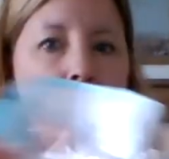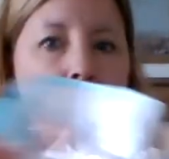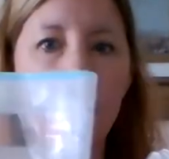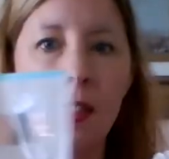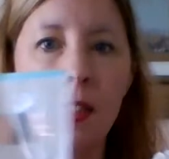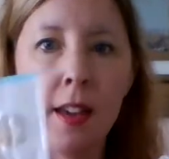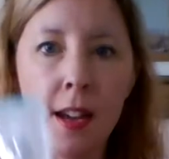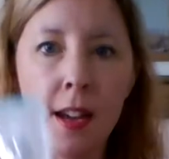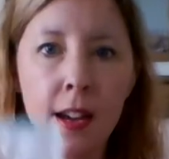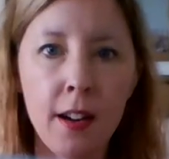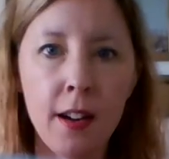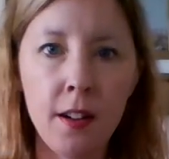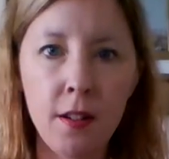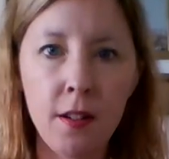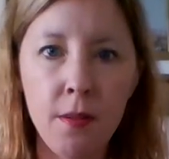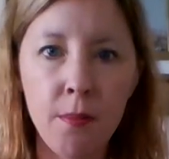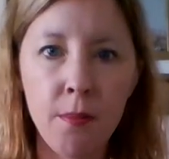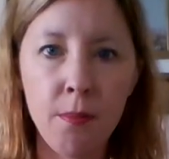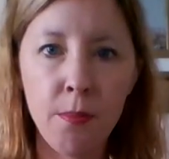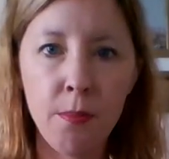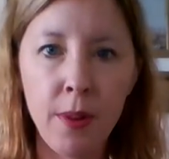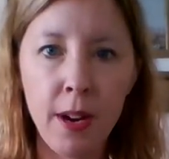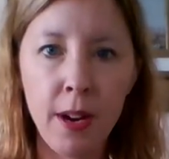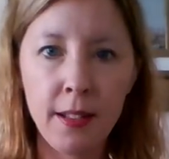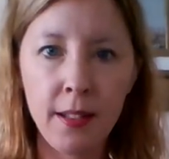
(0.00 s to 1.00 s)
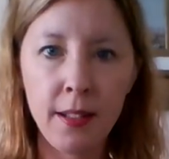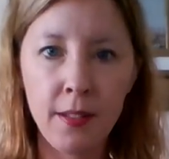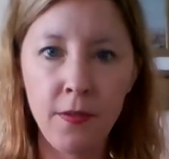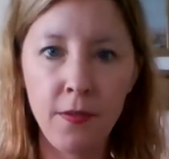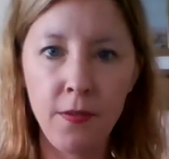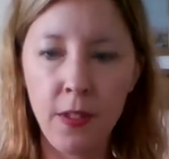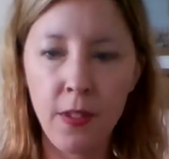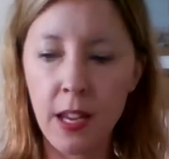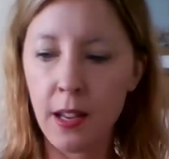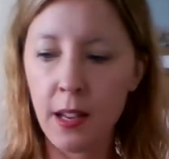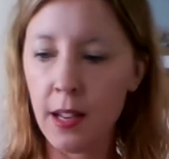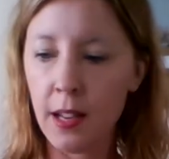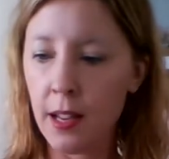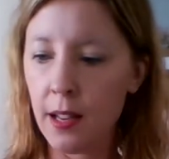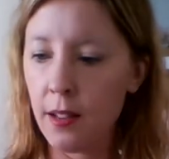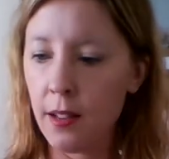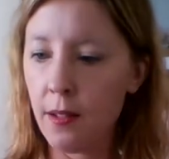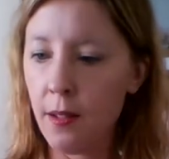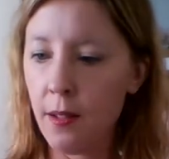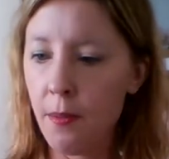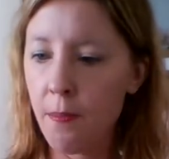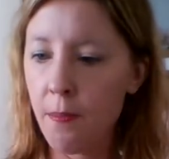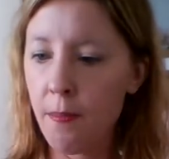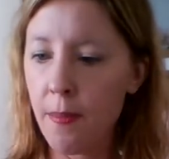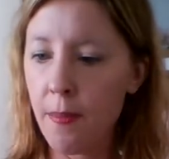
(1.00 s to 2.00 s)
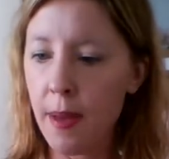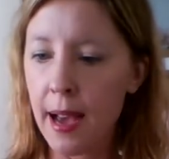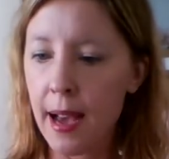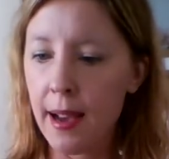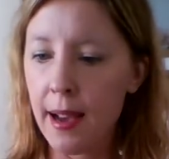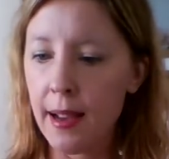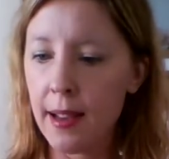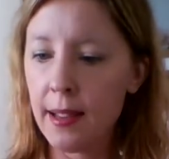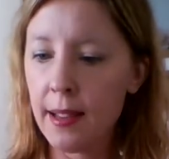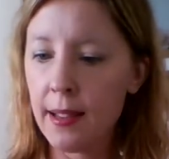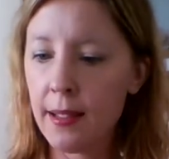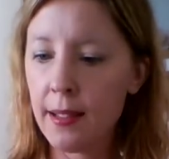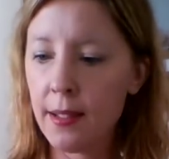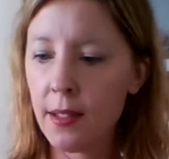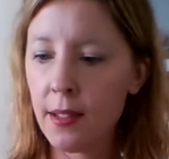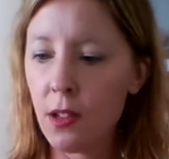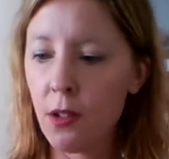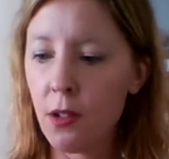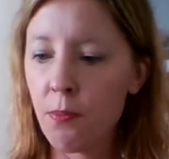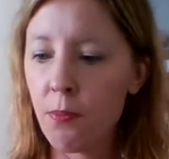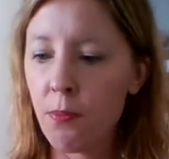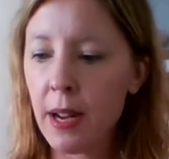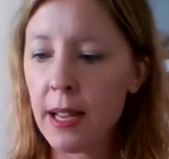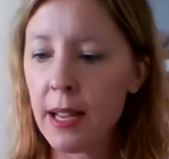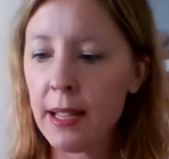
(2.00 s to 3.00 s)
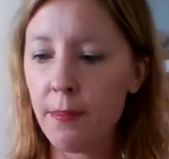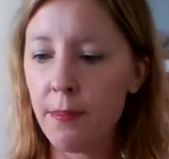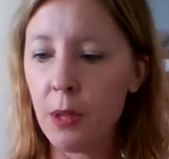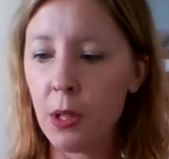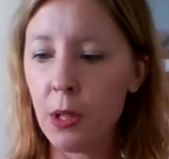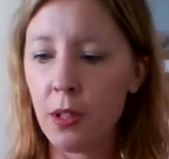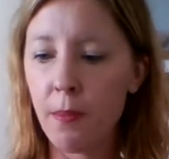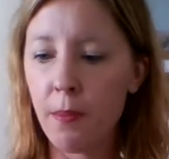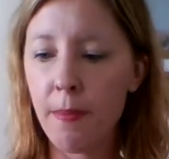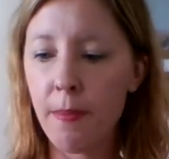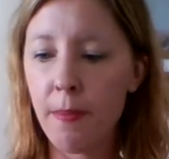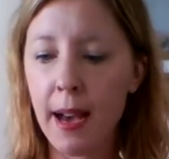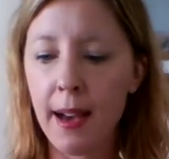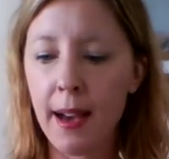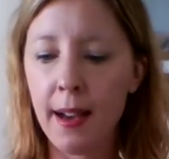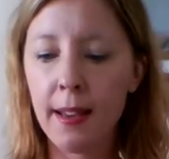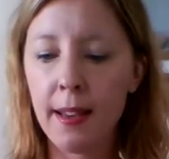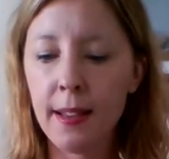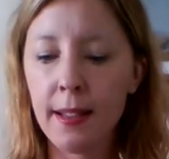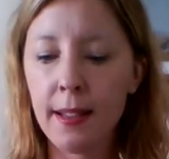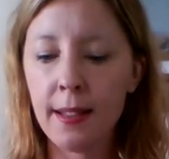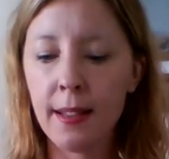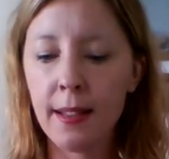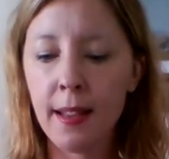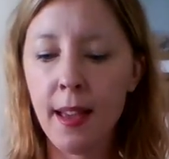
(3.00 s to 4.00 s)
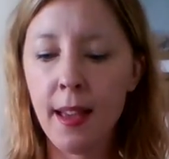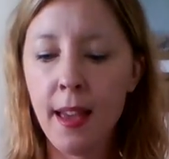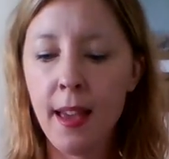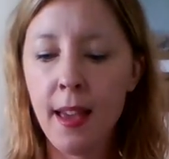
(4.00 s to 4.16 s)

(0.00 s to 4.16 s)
their breastfeeding bags, their breast milk bags.